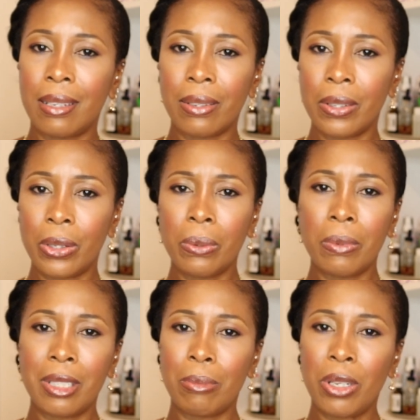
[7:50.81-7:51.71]
You know, you don't
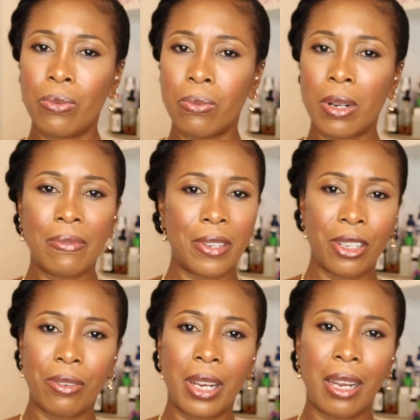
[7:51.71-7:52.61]
want to be roughing
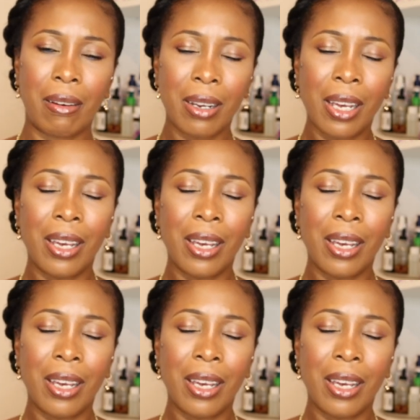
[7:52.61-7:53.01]
your hair.